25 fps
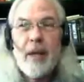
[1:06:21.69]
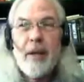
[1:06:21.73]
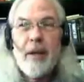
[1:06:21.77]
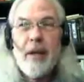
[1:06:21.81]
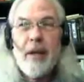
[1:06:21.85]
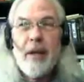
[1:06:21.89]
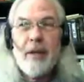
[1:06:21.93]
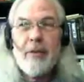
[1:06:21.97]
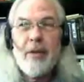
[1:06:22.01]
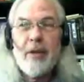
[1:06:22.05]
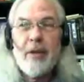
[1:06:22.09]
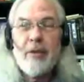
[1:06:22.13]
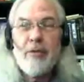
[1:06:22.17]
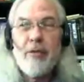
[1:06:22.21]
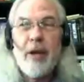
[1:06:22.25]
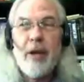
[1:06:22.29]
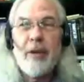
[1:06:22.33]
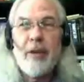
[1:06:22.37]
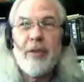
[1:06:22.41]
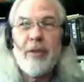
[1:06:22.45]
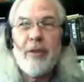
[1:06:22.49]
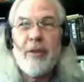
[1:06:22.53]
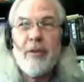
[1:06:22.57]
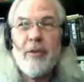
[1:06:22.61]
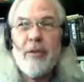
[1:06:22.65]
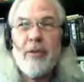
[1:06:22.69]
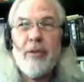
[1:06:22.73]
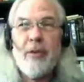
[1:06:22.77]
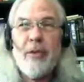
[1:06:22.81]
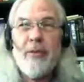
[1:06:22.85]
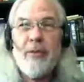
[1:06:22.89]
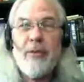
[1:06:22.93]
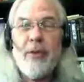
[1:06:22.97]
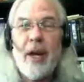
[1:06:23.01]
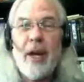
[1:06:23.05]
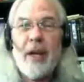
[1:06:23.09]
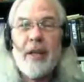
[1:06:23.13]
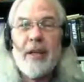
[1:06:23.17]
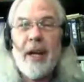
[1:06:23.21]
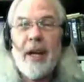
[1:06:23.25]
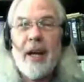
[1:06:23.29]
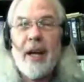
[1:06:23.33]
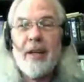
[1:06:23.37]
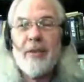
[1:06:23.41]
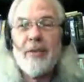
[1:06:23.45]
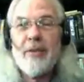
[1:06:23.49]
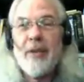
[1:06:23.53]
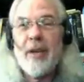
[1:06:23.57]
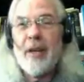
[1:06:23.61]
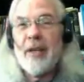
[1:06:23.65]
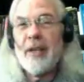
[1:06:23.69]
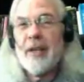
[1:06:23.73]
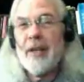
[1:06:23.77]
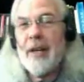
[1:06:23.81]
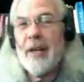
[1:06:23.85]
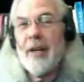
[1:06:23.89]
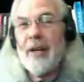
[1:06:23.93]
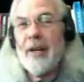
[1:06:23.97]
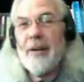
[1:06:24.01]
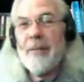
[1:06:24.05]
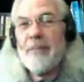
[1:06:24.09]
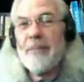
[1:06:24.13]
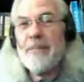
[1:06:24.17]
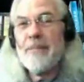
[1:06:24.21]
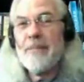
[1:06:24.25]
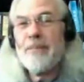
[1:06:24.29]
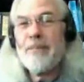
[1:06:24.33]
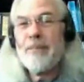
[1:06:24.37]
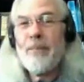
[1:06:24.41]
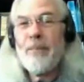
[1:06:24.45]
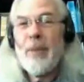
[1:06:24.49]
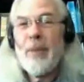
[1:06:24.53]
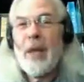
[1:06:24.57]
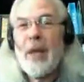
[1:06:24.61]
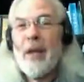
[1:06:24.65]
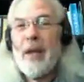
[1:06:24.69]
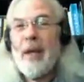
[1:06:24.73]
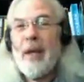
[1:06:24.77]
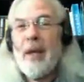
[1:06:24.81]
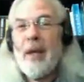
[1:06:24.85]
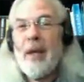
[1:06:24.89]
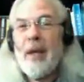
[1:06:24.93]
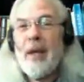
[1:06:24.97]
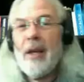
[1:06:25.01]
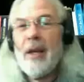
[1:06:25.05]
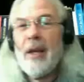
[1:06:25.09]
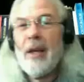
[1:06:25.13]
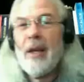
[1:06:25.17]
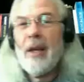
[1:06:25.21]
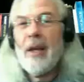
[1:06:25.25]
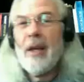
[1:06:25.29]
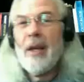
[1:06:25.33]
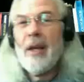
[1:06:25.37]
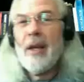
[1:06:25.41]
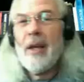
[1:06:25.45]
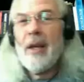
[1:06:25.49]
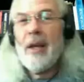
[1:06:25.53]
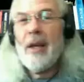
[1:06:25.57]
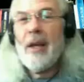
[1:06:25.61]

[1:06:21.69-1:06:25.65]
And it's interesting, we find guys like Michael